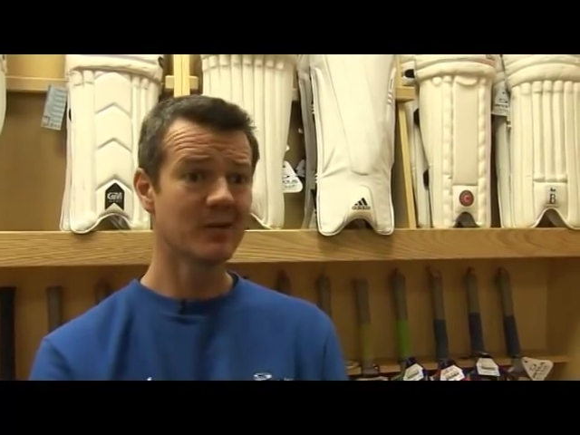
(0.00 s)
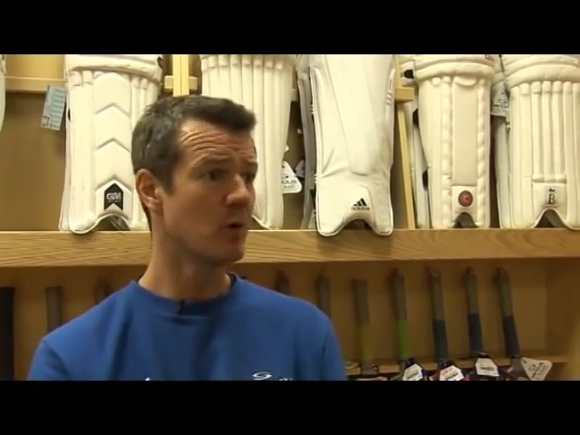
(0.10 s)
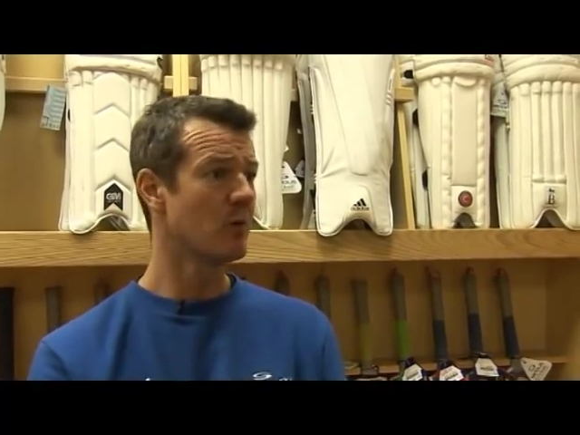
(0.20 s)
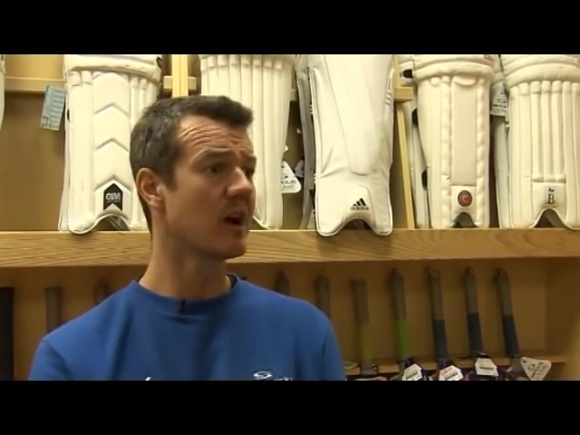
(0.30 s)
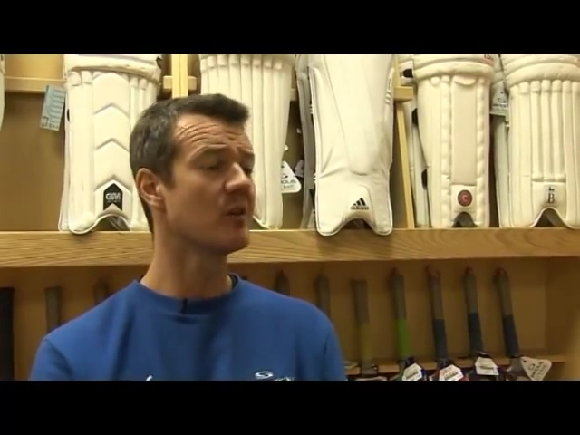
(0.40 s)

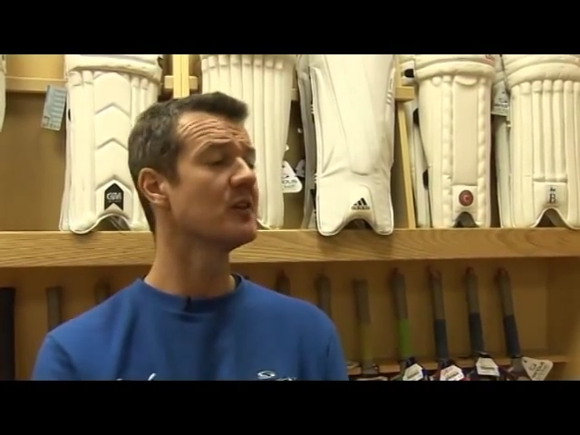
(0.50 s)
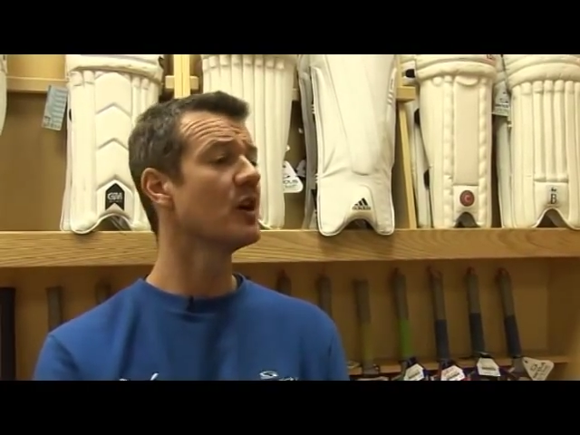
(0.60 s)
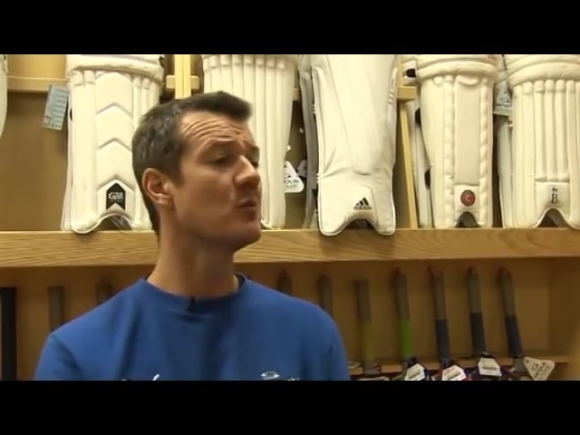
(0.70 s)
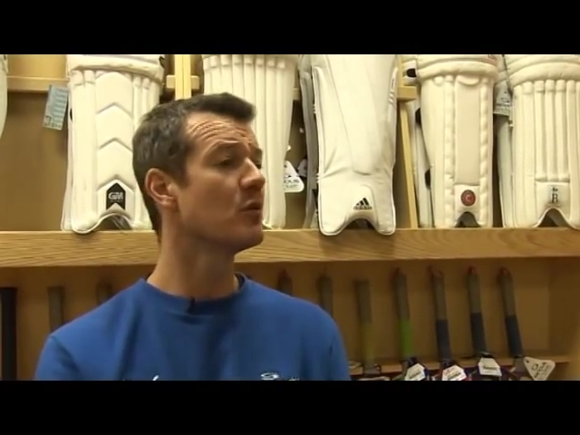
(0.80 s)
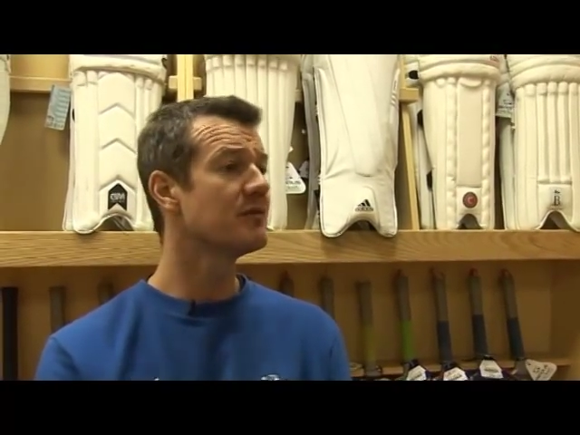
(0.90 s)
we were going at
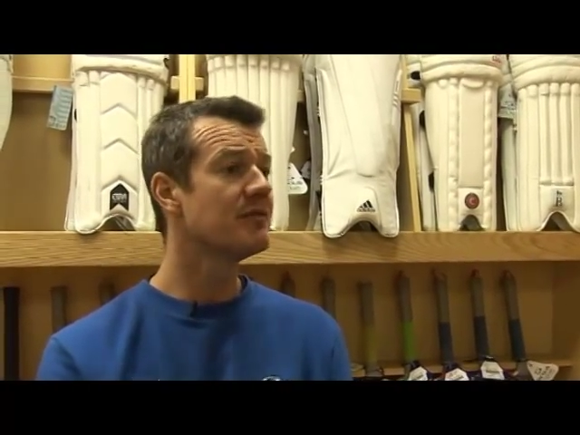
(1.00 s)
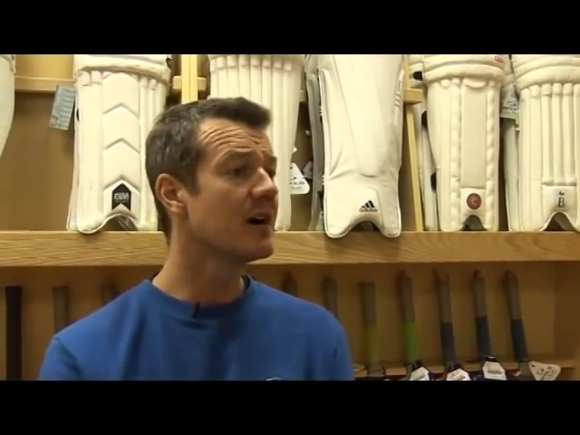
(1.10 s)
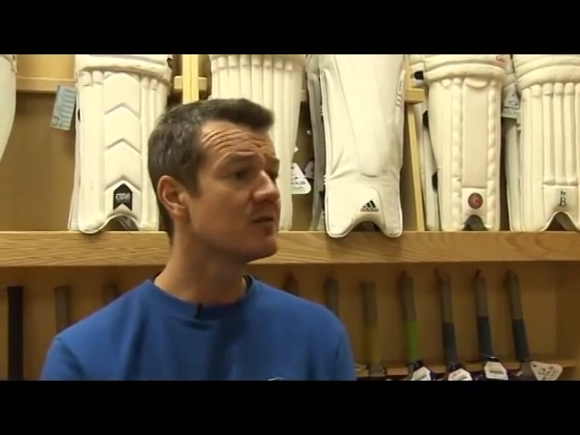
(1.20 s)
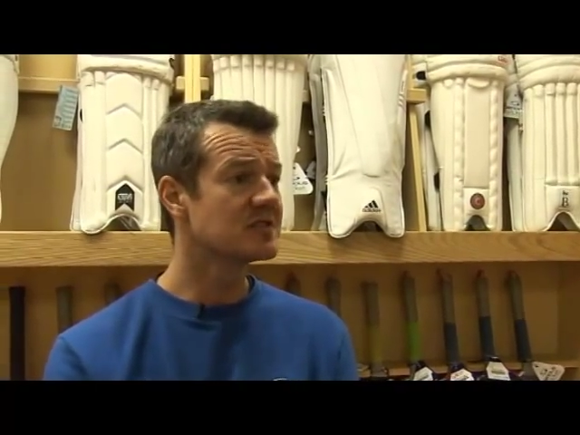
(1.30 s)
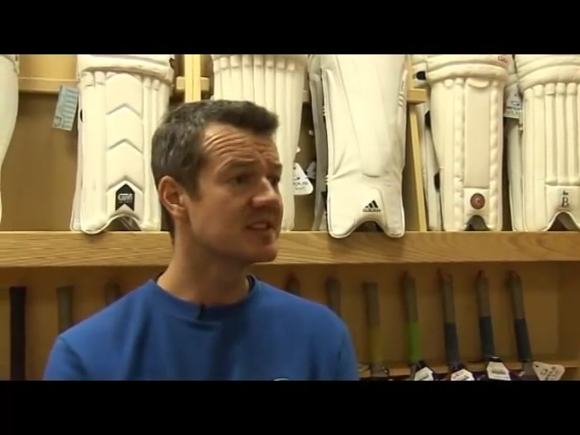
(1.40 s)
no more than
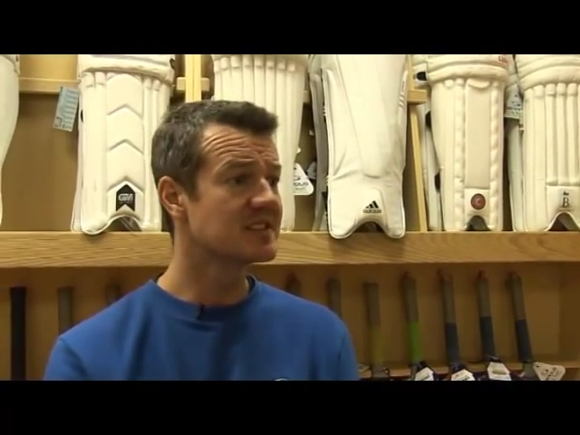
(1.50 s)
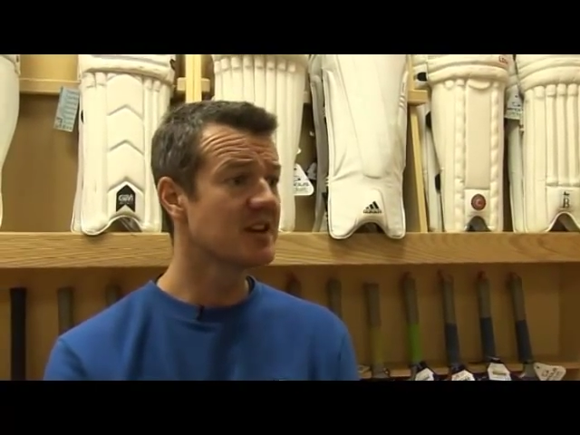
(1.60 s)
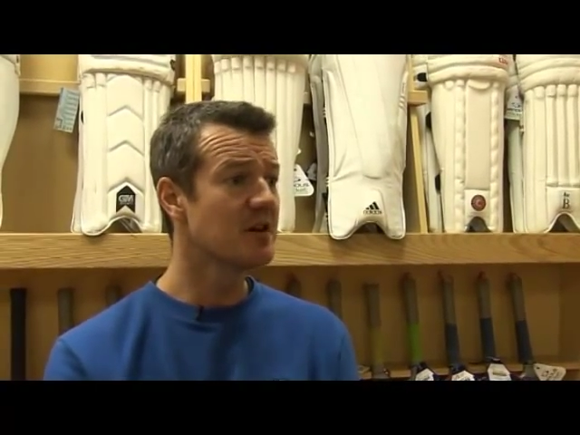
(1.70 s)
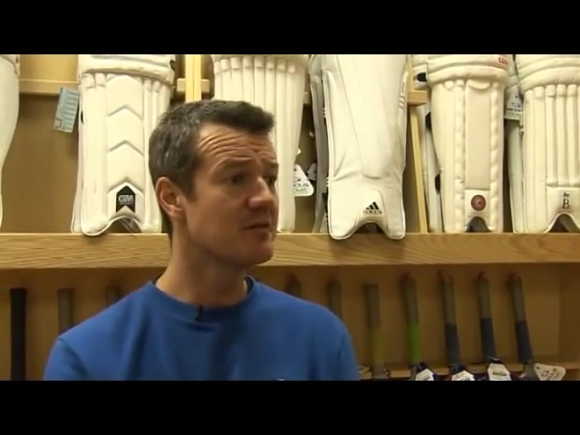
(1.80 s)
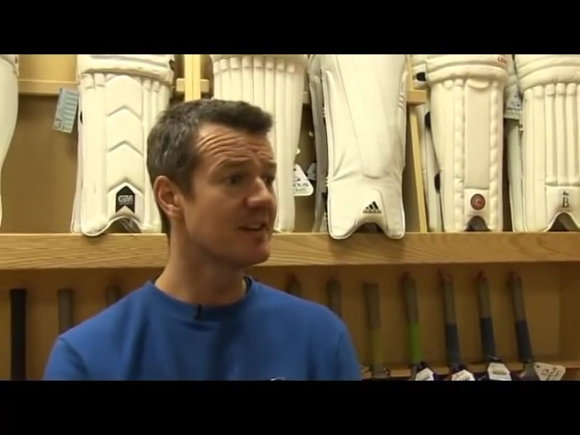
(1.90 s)
5 or 6
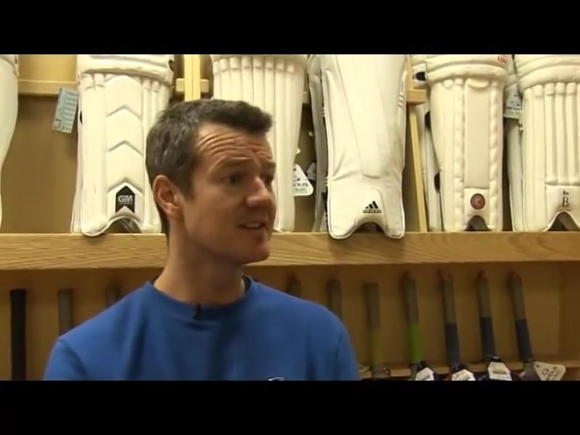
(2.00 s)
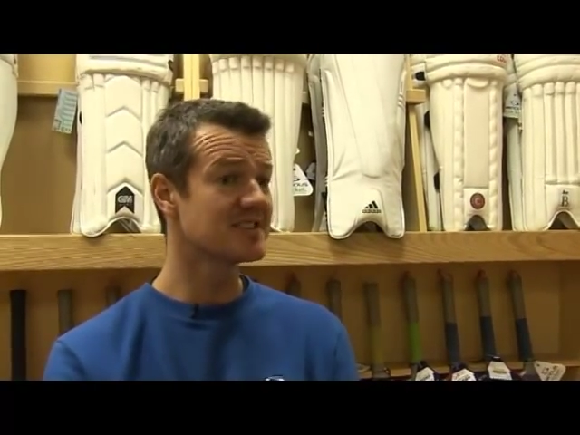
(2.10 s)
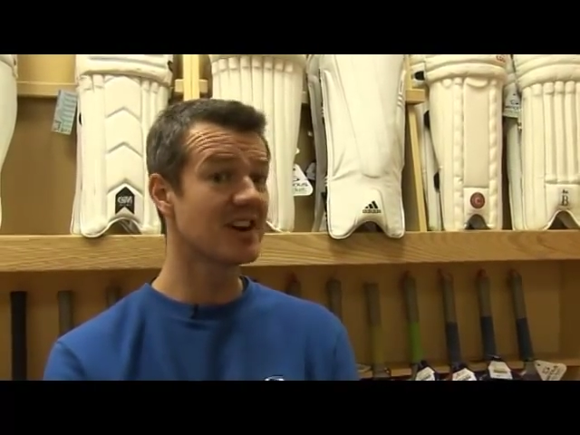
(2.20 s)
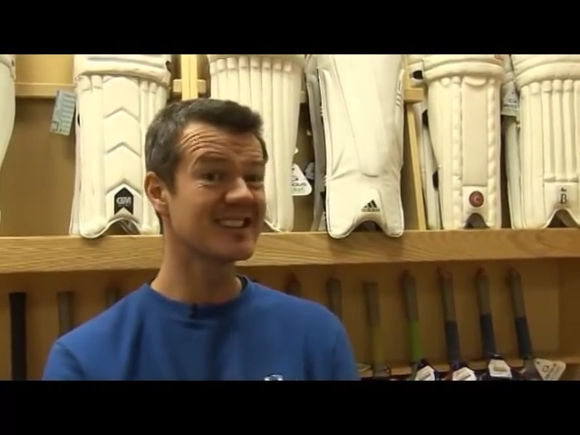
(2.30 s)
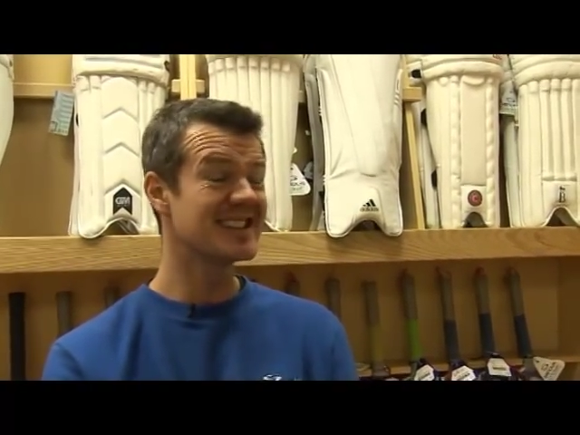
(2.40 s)
and over, and sides